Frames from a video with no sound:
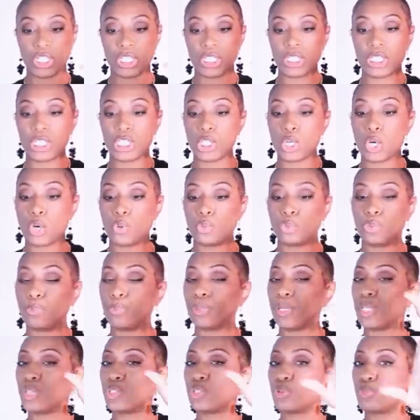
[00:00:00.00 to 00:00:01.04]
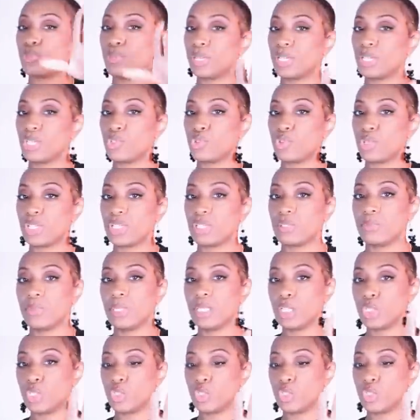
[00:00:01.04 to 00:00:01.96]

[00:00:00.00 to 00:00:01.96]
This is an older picture, but trust me,